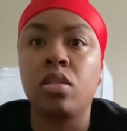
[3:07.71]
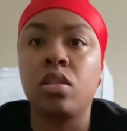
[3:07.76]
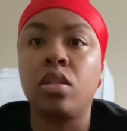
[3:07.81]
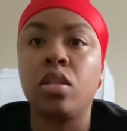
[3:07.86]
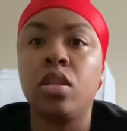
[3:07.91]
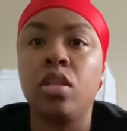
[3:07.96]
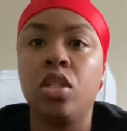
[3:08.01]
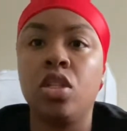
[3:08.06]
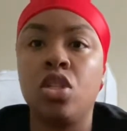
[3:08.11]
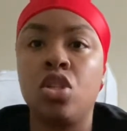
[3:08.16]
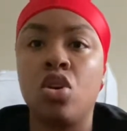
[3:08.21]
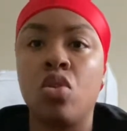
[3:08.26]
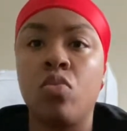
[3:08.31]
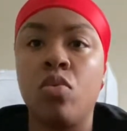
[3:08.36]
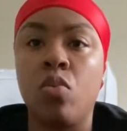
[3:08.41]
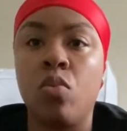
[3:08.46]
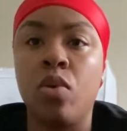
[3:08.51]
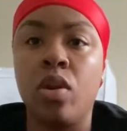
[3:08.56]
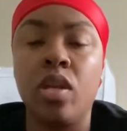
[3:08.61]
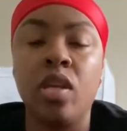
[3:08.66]
clearly told me
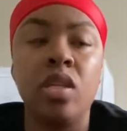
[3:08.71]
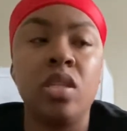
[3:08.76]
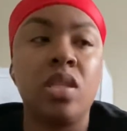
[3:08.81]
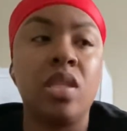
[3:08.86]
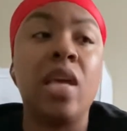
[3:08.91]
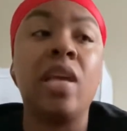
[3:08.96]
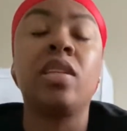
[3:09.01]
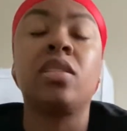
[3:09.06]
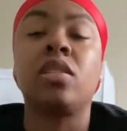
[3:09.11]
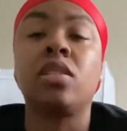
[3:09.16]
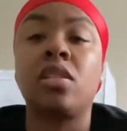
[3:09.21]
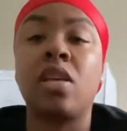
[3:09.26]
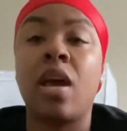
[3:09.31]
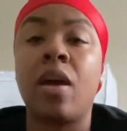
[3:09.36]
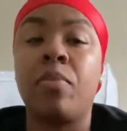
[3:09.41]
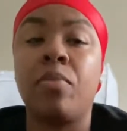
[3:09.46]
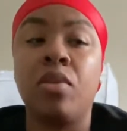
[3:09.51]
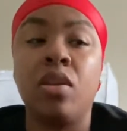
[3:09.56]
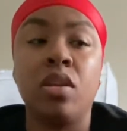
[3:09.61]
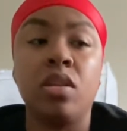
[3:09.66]
what he thinks is happening.